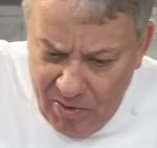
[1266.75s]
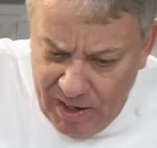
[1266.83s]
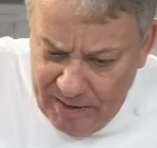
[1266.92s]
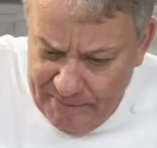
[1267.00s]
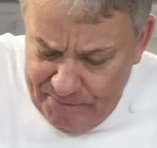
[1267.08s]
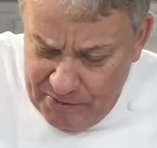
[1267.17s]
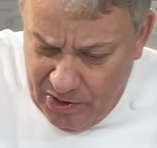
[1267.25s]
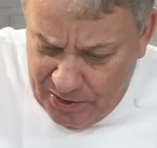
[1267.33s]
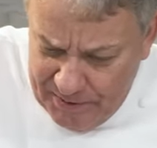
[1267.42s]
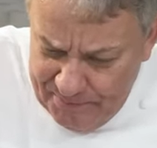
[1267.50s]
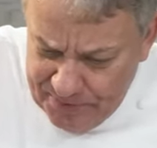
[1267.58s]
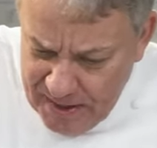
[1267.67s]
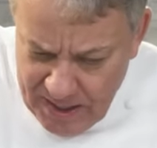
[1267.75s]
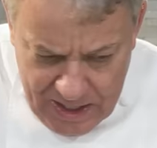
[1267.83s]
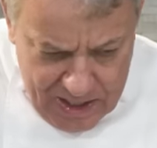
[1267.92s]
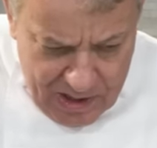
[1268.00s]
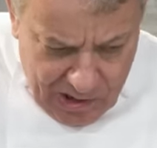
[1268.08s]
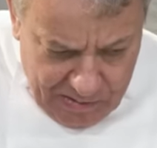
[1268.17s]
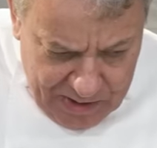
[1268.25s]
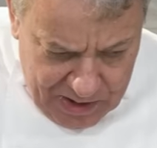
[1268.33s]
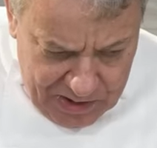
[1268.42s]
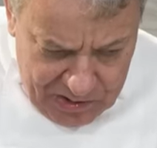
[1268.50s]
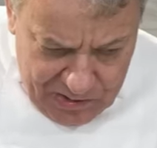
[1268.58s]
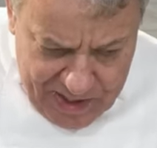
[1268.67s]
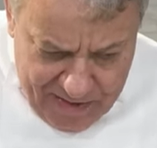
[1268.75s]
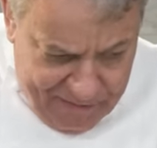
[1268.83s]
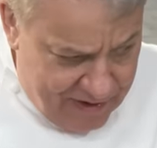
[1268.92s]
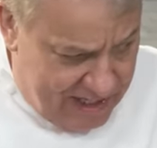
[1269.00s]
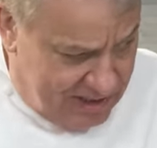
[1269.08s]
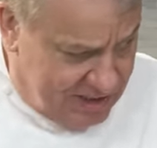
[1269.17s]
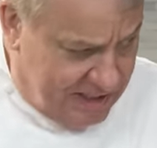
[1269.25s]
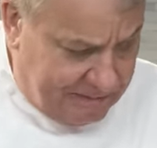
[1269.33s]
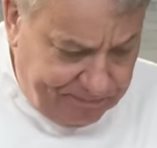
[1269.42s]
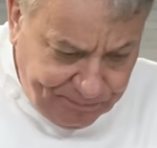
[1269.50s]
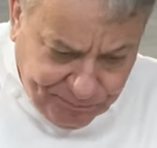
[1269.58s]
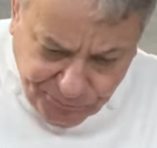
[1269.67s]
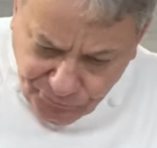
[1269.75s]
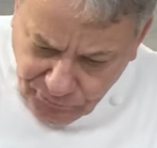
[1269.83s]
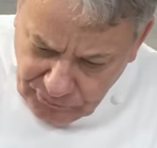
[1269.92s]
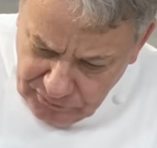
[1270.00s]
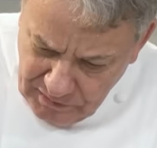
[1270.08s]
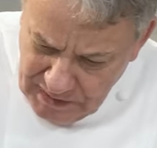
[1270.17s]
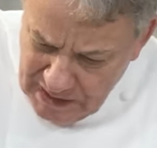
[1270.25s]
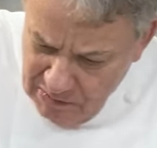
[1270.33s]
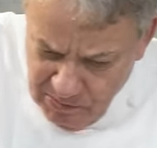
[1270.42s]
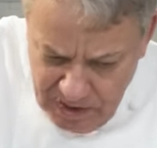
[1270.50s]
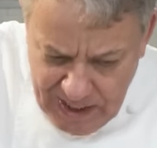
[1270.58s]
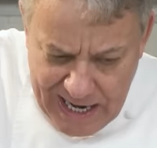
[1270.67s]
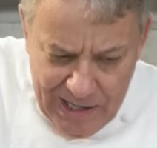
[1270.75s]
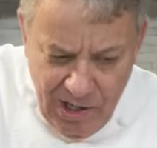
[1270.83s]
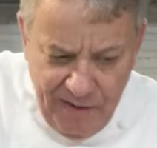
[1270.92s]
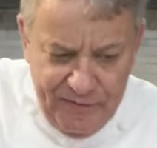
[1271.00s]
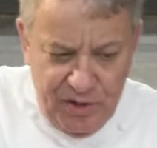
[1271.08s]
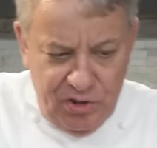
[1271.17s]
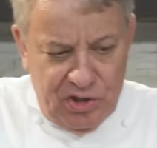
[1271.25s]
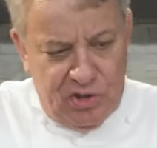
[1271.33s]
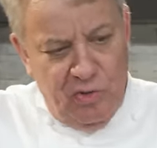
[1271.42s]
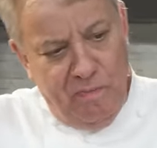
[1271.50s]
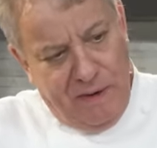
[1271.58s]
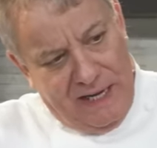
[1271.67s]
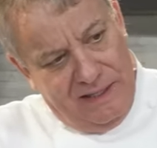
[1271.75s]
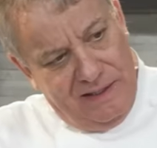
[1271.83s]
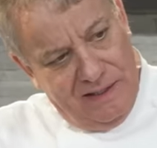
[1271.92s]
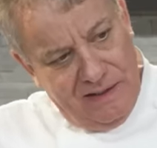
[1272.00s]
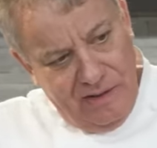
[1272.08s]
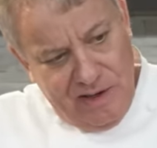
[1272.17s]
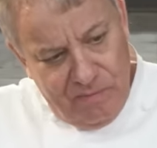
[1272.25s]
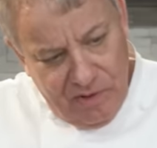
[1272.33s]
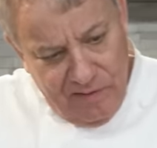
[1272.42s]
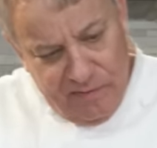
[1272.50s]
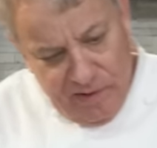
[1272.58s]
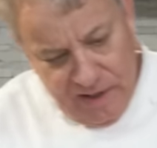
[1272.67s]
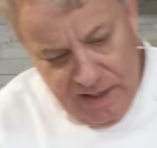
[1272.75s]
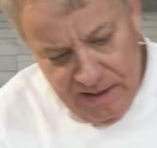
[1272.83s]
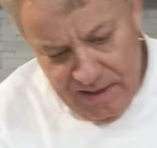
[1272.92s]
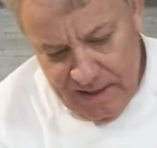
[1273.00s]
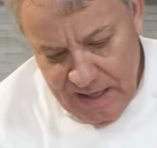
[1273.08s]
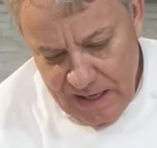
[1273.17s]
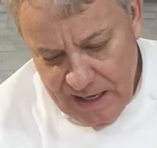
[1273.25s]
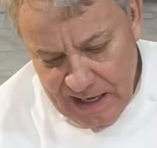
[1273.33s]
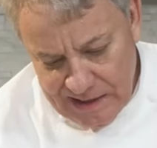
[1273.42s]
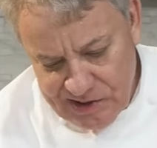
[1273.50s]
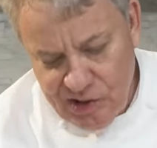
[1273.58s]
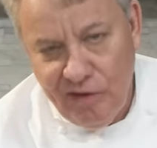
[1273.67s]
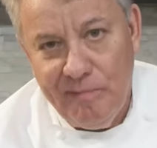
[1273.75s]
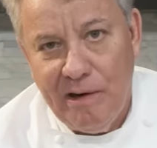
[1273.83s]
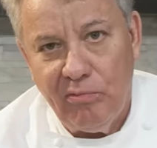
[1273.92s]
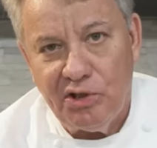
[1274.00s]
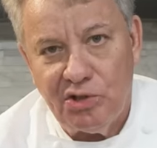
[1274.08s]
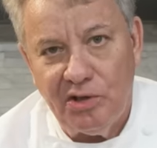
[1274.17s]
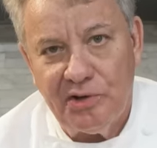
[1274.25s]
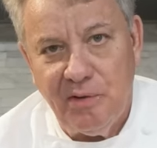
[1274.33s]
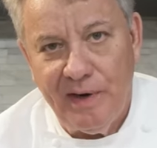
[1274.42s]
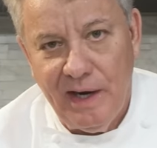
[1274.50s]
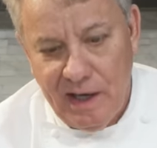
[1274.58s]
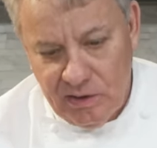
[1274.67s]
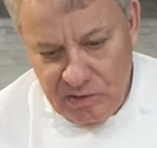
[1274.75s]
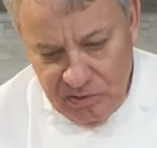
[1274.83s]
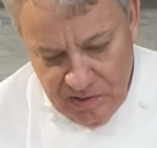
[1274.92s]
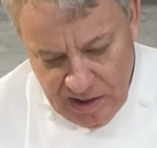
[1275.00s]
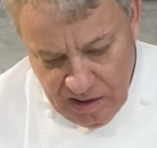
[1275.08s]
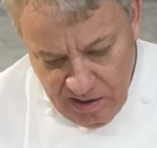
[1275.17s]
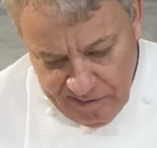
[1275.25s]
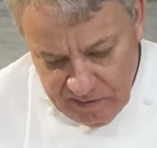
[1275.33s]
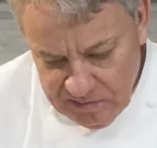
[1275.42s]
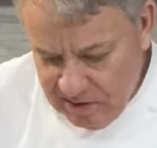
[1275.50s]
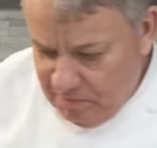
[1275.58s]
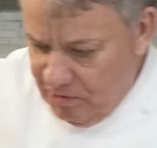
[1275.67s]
want it. Look, all we're gonna do now, friends, I love those soup plates. Look how beautiful they are. I serve my risotto in there too. I love them. They're